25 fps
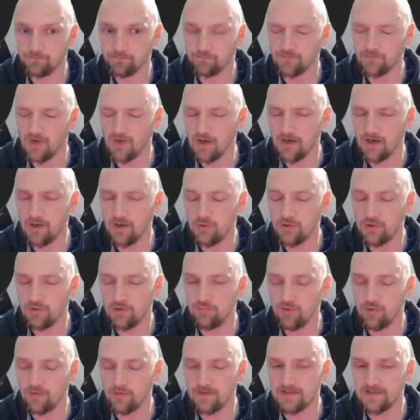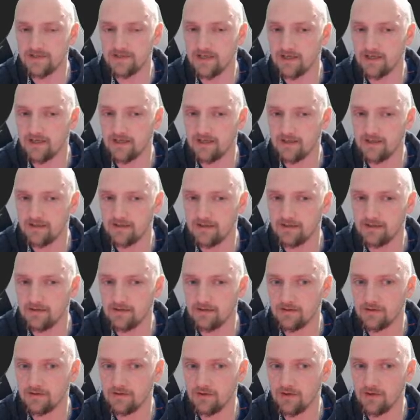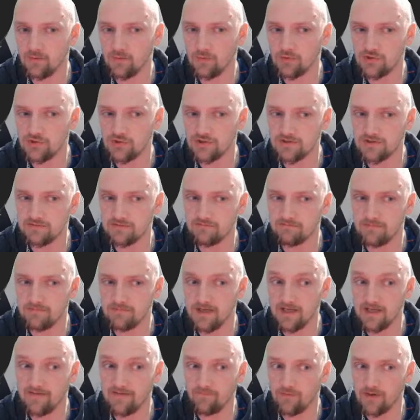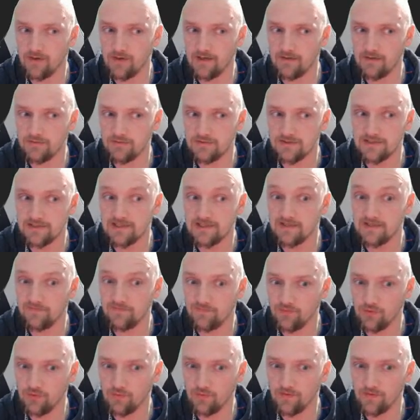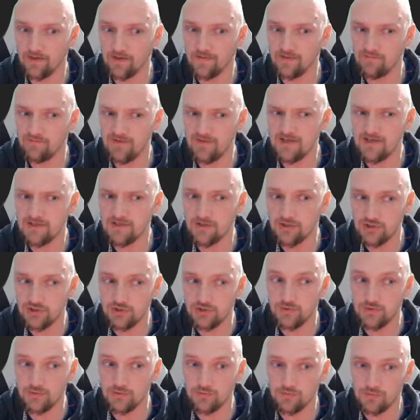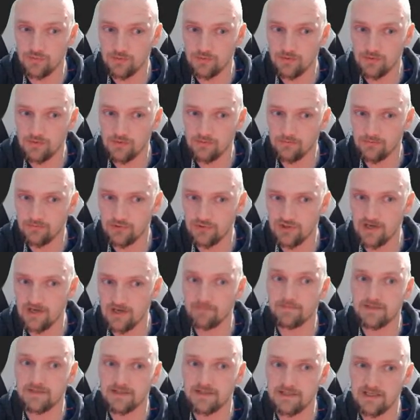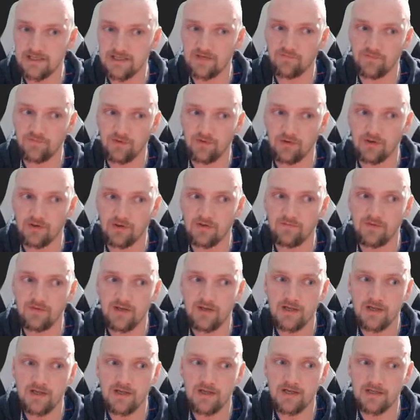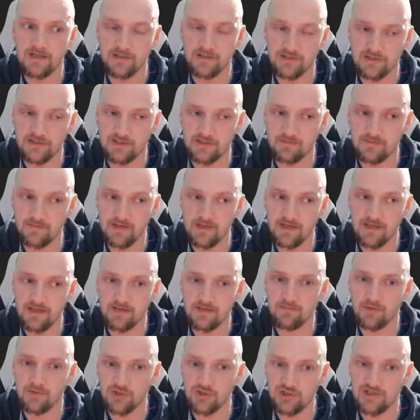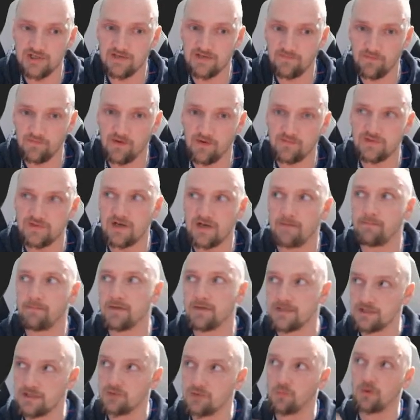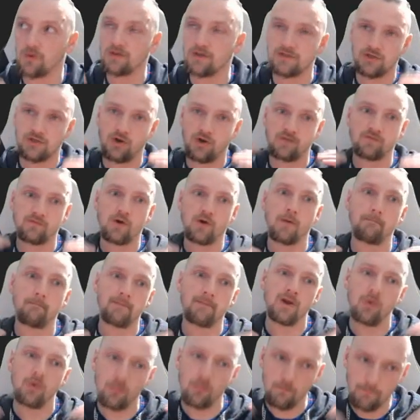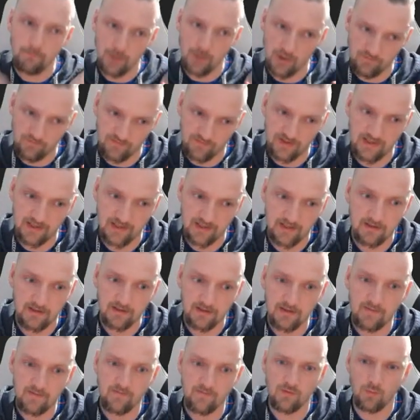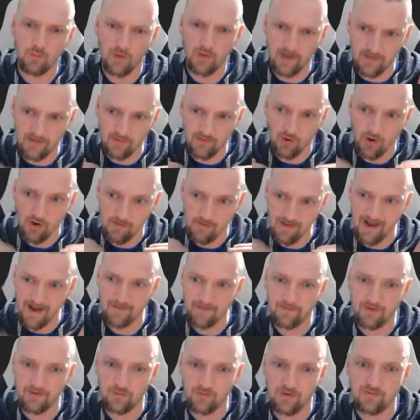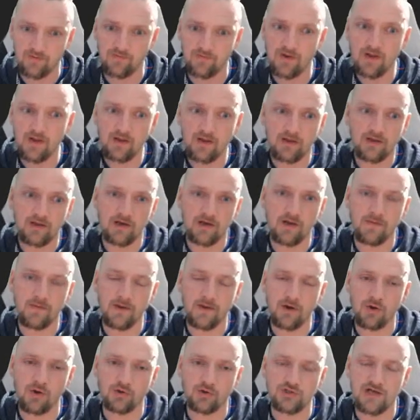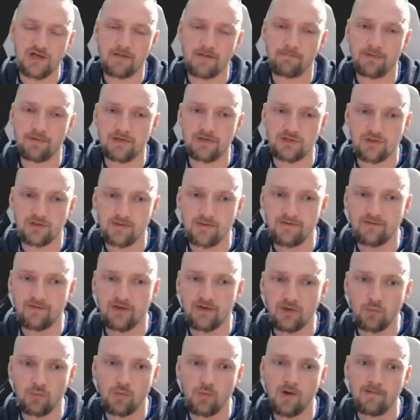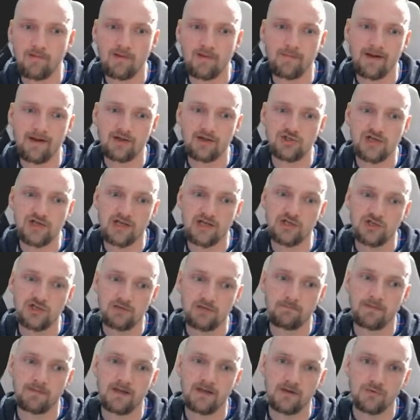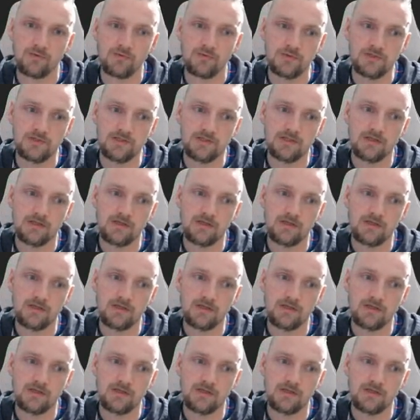I know you'll probably say, like, well, just make everyone else tier 4 then. The reason I do champs at tier 5 is because to me, my tier 5 champions are the ones that I've got built perfectly. The way that I'm happy with. You know, they're not champions I'm ever going to worry about changing builds.